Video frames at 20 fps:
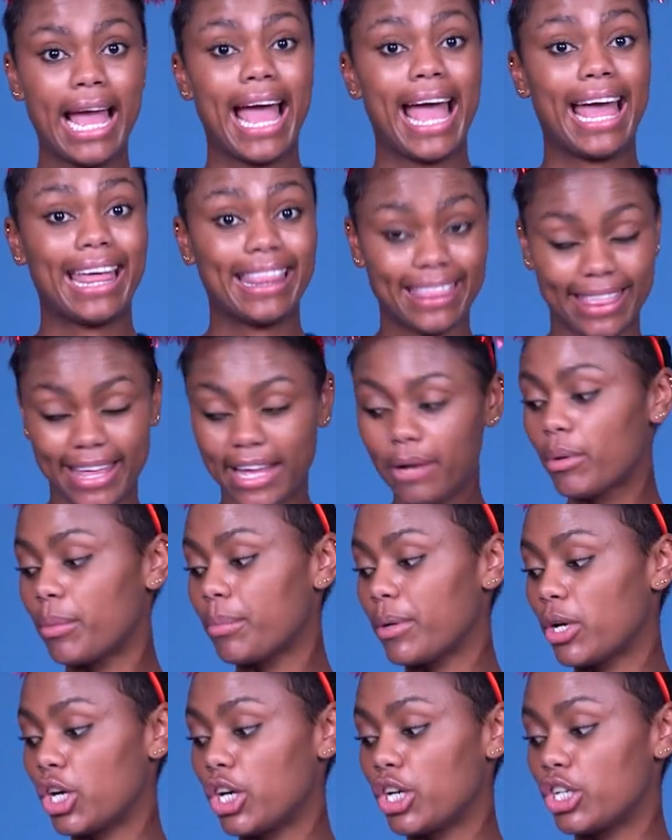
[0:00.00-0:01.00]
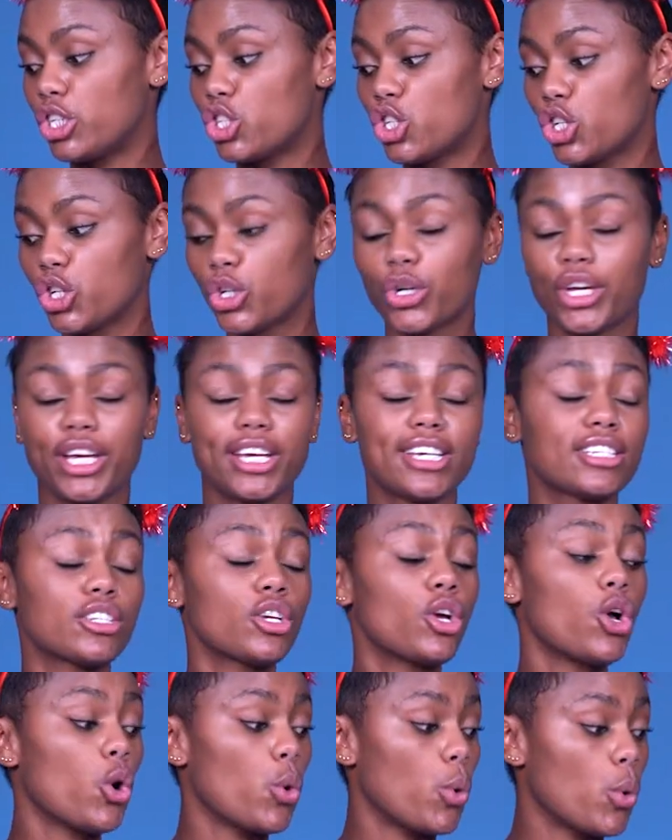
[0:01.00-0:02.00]
And then what we're gonna do is
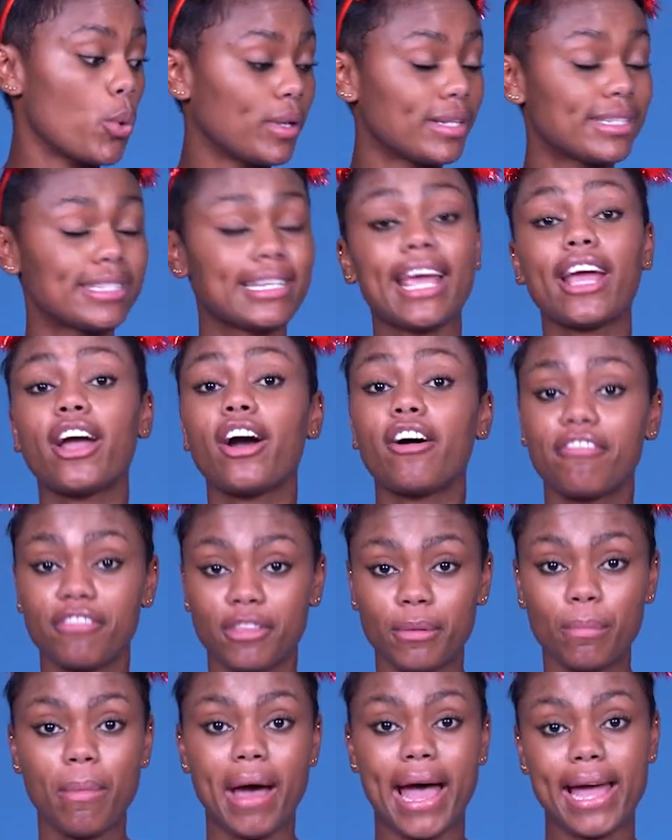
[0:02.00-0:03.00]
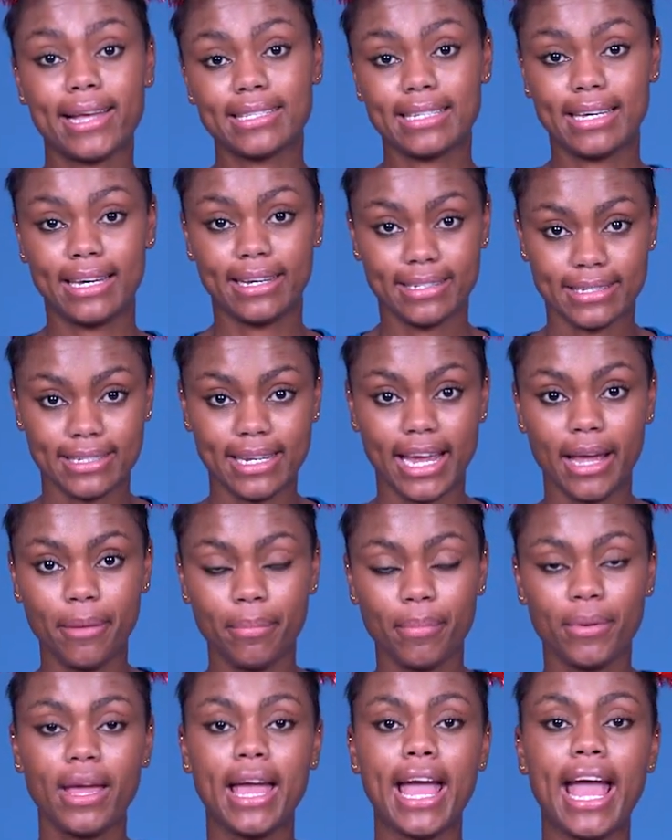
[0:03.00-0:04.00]
we'll take off the masking tape